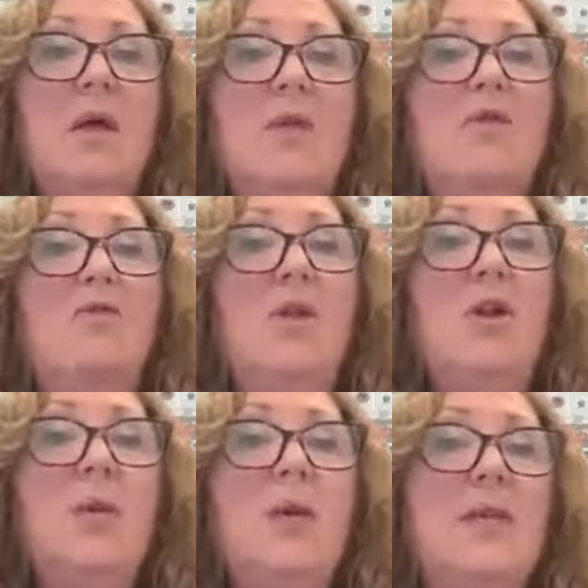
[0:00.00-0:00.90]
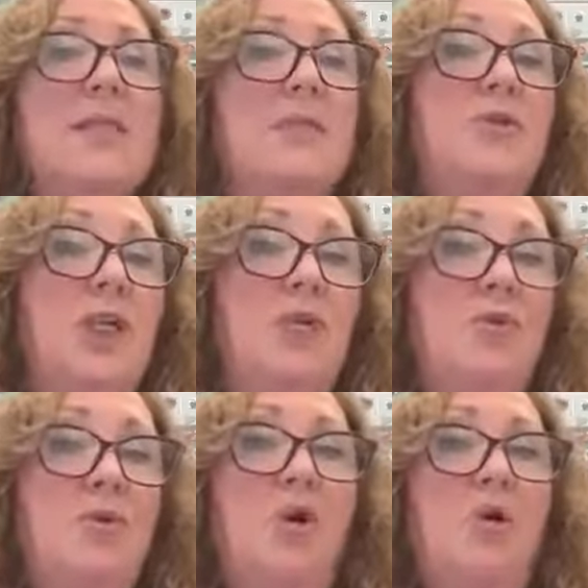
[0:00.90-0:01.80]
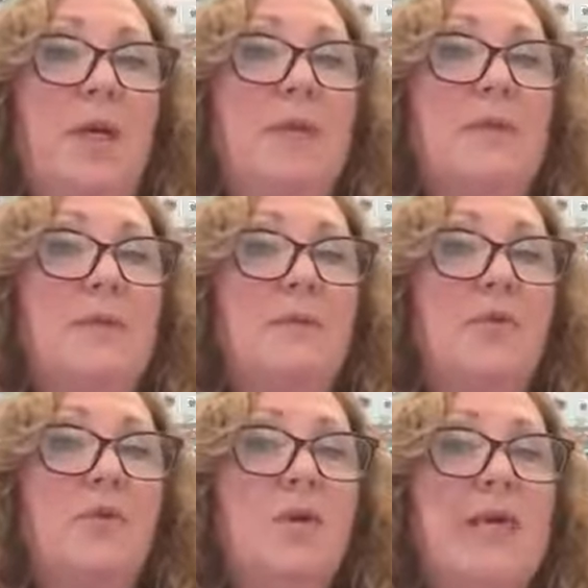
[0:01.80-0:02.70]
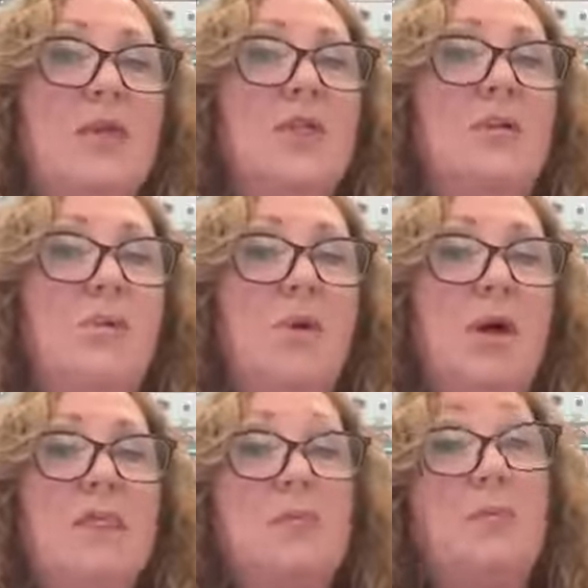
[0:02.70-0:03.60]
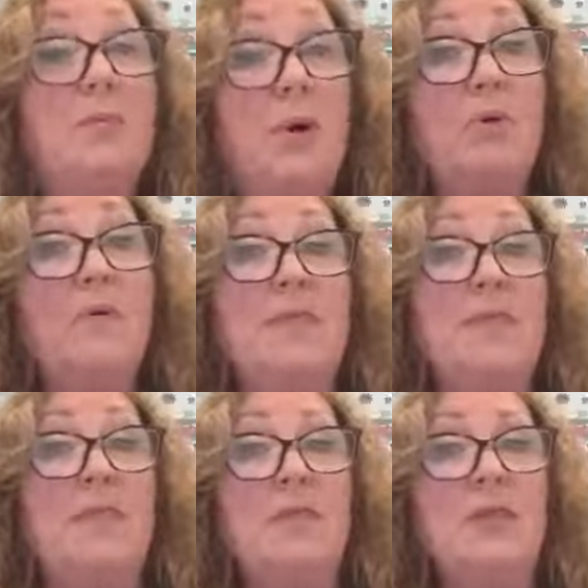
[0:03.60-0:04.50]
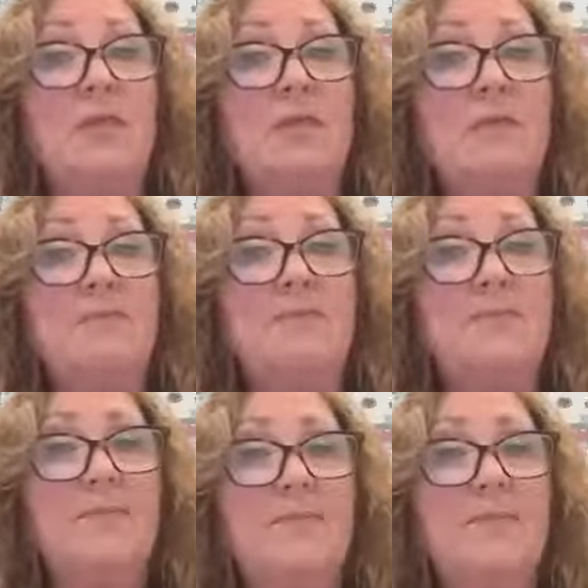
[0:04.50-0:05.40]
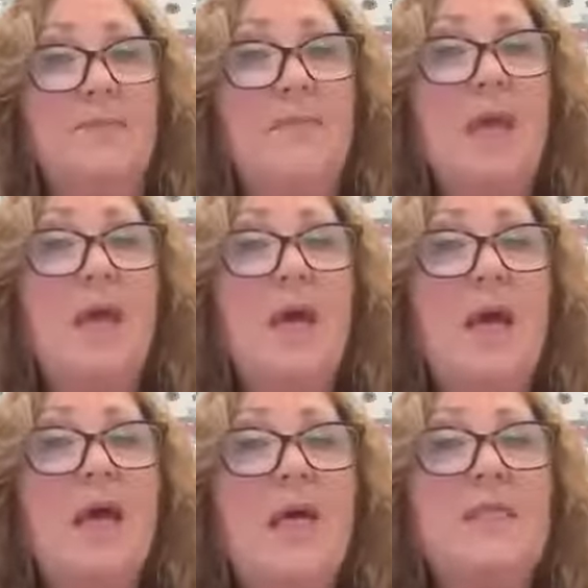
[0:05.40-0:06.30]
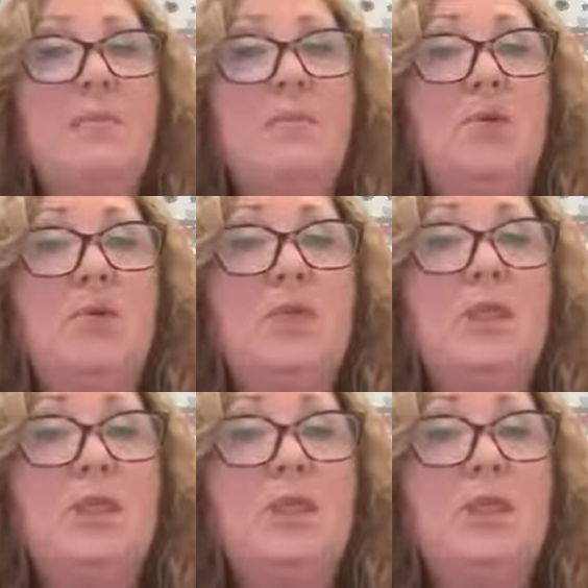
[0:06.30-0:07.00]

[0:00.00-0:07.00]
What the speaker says: The following are some general comments that relate to compliance with both sections. It's important